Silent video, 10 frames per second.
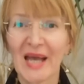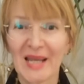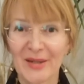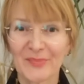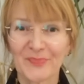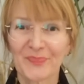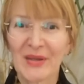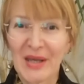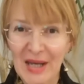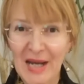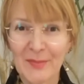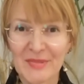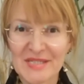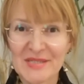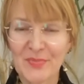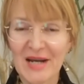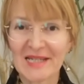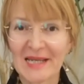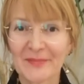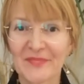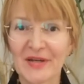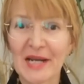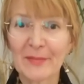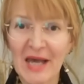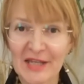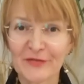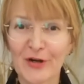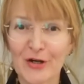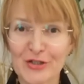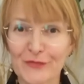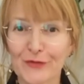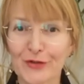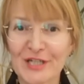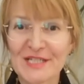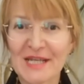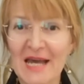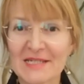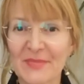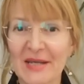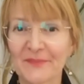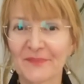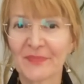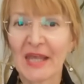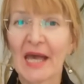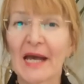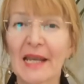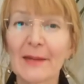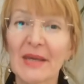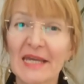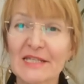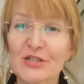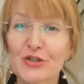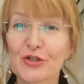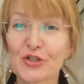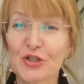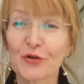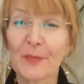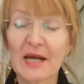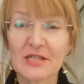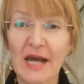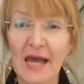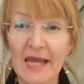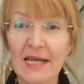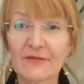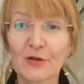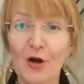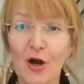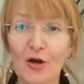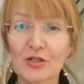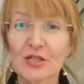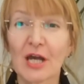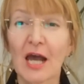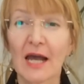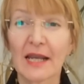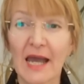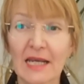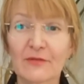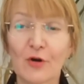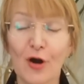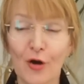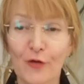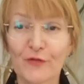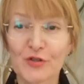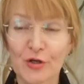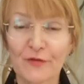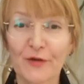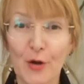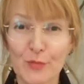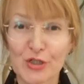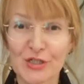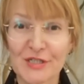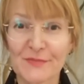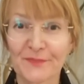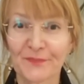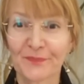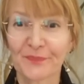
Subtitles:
Hello, I'm Mrs. Bradley and I'm Head of Art at Royal Inns Academy, and I'm here to talk to you about our A-level art and A-level art photography options.